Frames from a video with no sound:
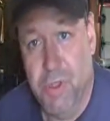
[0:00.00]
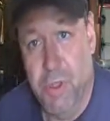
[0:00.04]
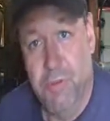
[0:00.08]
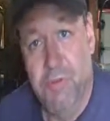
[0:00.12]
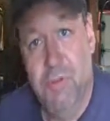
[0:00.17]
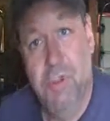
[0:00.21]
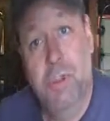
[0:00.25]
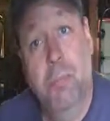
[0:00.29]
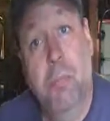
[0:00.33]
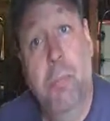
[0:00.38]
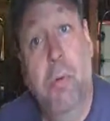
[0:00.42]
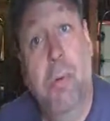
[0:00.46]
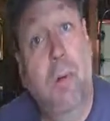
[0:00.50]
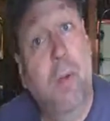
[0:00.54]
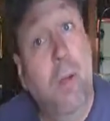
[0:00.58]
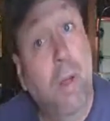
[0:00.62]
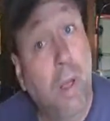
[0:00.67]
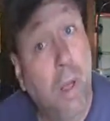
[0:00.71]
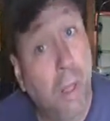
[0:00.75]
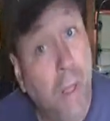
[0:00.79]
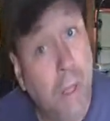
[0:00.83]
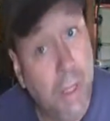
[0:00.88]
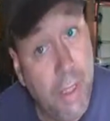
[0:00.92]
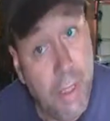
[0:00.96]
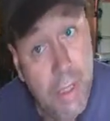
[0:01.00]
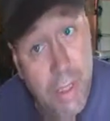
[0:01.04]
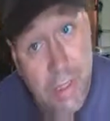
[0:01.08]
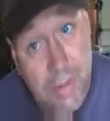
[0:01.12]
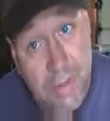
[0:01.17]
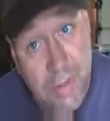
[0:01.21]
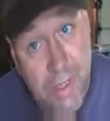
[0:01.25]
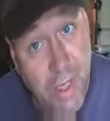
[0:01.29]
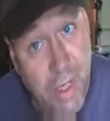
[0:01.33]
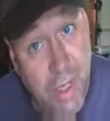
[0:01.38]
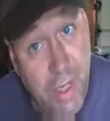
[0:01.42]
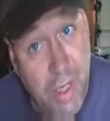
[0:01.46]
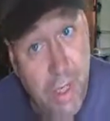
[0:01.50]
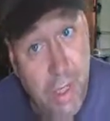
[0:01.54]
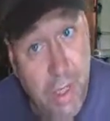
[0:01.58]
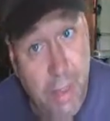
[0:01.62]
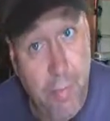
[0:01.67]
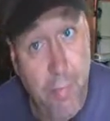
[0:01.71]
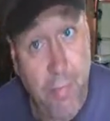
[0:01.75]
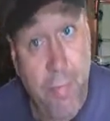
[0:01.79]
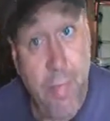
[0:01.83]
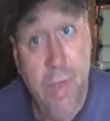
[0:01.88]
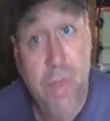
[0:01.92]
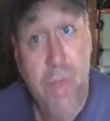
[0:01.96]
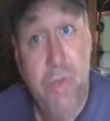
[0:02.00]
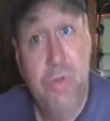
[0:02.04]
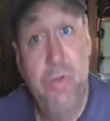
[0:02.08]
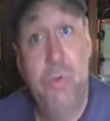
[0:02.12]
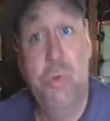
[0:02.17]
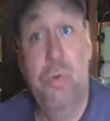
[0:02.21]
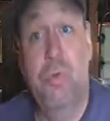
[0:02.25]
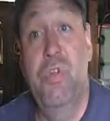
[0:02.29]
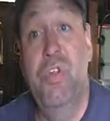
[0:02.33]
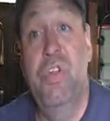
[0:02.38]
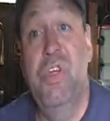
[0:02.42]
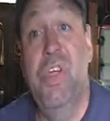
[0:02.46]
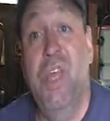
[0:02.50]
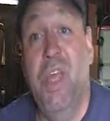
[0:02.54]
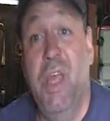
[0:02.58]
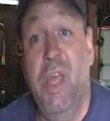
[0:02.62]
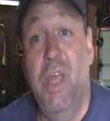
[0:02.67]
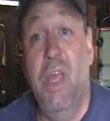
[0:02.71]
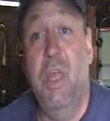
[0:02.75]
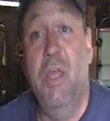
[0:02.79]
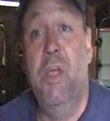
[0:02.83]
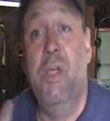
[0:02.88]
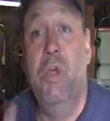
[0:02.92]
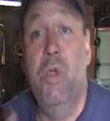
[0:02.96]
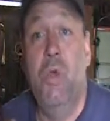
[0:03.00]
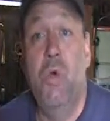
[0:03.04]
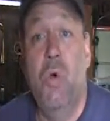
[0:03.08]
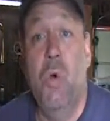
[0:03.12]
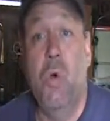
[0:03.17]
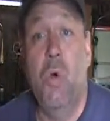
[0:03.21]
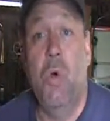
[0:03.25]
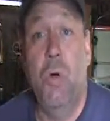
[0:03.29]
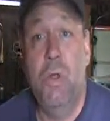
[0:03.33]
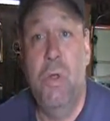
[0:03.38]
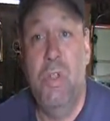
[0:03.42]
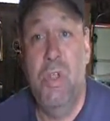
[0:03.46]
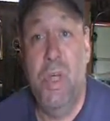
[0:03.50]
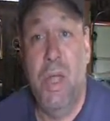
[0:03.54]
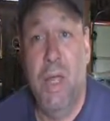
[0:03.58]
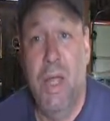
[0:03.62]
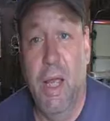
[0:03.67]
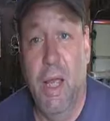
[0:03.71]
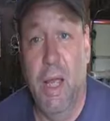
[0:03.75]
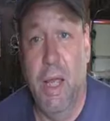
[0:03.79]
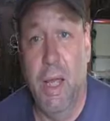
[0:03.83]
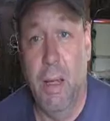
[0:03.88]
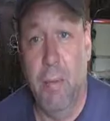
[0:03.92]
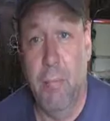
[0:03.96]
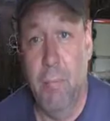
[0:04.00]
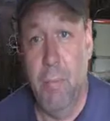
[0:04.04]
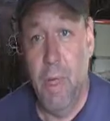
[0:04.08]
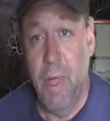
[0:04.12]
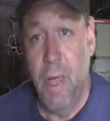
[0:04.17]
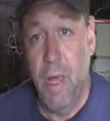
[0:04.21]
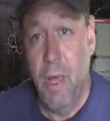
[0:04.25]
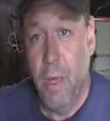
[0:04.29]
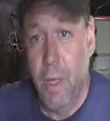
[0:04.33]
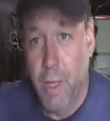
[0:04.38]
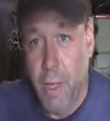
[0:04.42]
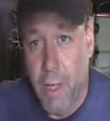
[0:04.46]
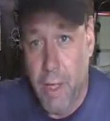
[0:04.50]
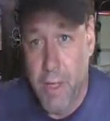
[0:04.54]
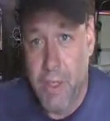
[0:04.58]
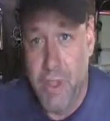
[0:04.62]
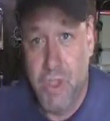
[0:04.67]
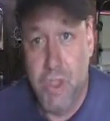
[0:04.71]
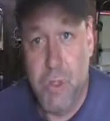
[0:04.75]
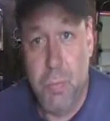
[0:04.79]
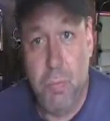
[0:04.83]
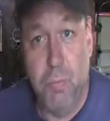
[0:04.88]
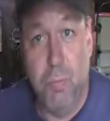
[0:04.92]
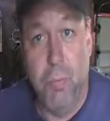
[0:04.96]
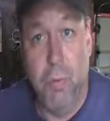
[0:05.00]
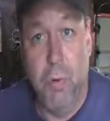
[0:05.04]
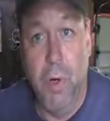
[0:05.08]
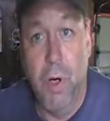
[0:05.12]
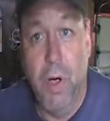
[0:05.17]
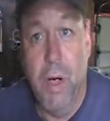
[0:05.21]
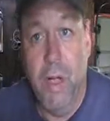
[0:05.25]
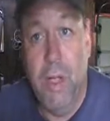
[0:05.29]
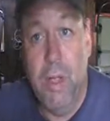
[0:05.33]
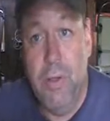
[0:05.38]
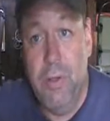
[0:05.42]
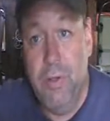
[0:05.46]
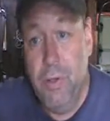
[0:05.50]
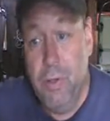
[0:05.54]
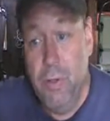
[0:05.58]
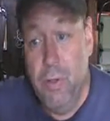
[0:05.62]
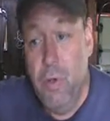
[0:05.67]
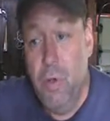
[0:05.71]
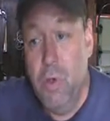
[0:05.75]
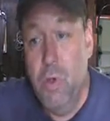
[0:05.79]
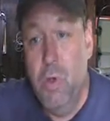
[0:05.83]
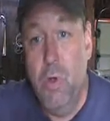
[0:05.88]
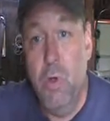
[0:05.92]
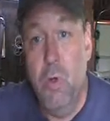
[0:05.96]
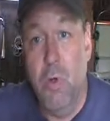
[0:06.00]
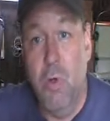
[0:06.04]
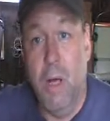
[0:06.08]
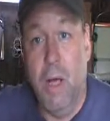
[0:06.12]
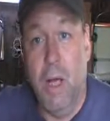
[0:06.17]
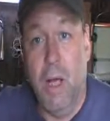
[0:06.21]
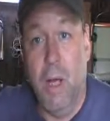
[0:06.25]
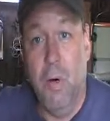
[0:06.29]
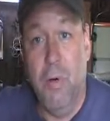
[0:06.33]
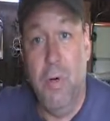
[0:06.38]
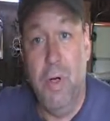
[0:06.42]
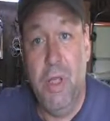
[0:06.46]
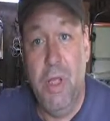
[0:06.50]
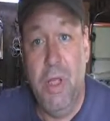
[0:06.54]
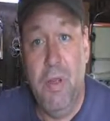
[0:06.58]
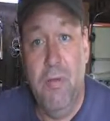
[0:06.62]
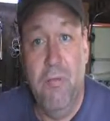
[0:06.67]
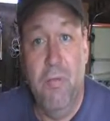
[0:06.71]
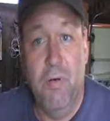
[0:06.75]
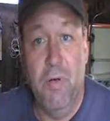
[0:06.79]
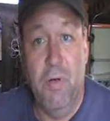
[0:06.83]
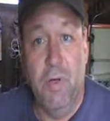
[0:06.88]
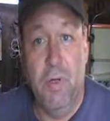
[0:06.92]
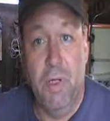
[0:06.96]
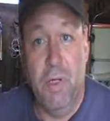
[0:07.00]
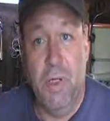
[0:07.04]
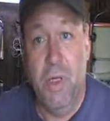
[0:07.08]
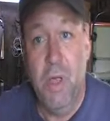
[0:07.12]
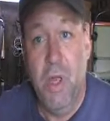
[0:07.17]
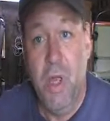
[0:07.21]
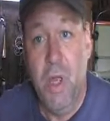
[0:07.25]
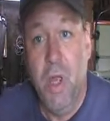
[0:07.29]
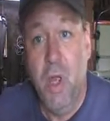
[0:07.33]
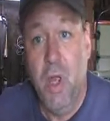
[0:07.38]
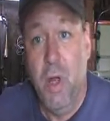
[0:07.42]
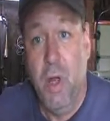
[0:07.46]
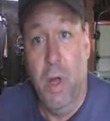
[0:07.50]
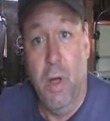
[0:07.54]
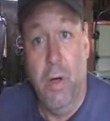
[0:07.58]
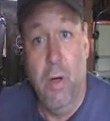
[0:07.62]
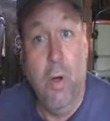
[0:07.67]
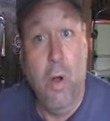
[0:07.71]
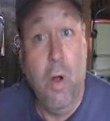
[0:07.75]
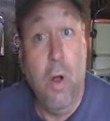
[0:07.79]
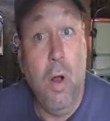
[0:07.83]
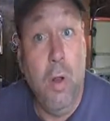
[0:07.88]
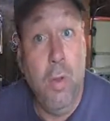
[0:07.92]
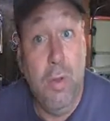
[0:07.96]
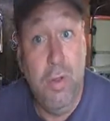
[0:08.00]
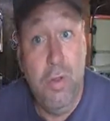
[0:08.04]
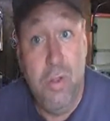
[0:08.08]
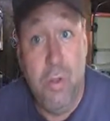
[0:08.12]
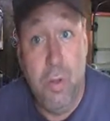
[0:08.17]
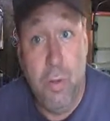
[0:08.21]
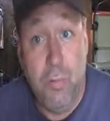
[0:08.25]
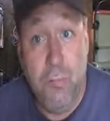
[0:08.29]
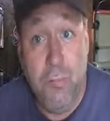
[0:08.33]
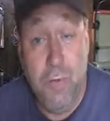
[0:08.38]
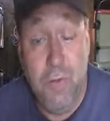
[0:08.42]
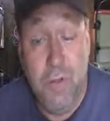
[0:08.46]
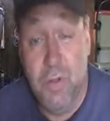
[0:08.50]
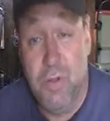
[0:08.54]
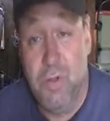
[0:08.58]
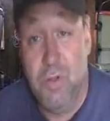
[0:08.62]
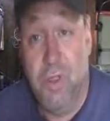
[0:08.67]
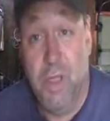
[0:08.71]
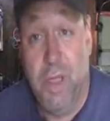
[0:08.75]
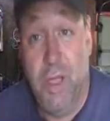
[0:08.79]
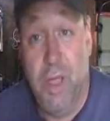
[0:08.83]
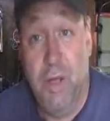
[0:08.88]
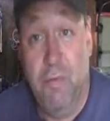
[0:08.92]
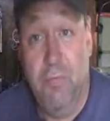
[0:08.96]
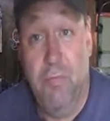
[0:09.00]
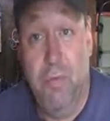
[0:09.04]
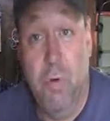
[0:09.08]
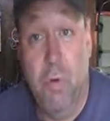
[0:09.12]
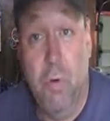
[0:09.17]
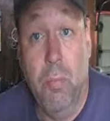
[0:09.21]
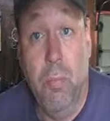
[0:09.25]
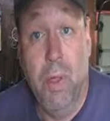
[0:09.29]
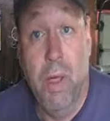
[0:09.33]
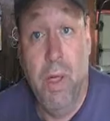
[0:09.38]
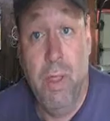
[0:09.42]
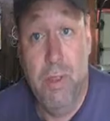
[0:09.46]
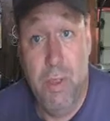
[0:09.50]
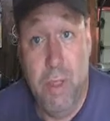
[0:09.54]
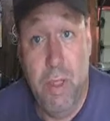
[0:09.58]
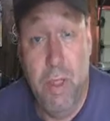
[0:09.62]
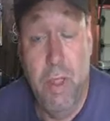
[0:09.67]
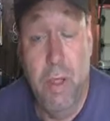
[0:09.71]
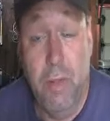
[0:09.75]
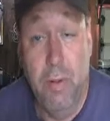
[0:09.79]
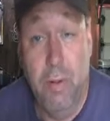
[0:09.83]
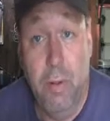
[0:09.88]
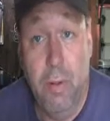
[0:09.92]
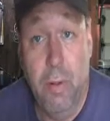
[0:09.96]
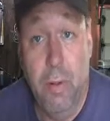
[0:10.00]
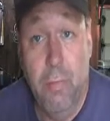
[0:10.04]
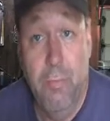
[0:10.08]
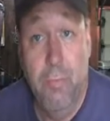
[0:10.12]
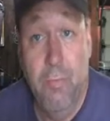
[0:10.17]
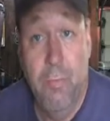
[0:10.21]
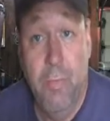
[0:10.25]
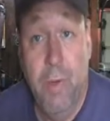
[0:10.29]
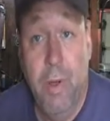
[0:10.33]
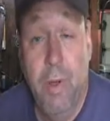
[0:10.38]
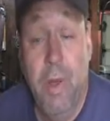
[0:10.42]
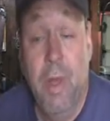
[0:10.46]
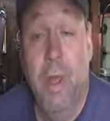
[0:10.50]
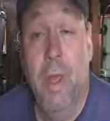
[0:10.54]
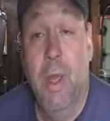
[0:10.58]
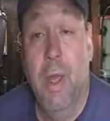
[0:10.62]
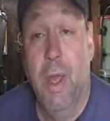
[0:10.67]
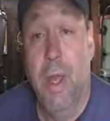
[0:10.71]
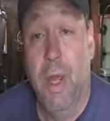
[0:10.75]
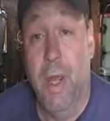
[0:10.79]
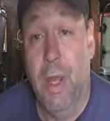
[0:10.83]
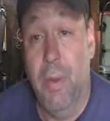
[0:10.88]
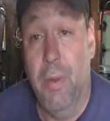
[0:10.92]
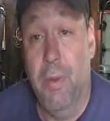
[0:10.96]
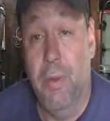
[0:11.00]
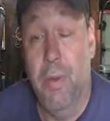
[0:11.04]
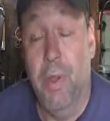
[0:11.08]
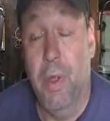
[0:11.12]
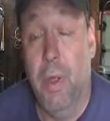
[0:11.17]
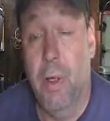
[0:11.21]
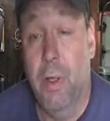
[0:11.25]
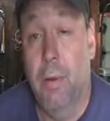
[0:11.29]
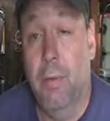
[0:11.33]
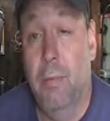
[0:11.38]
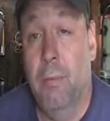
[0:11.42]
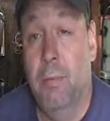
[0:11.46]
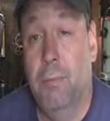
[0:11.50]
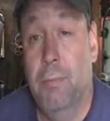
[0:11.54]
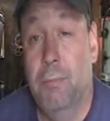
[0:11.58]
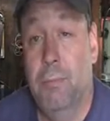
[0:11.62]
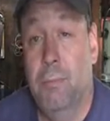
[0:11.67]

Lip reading: it gives you plenty of time to take your time and spread the glue out evenly on all the surfaces that have to go back together. And then,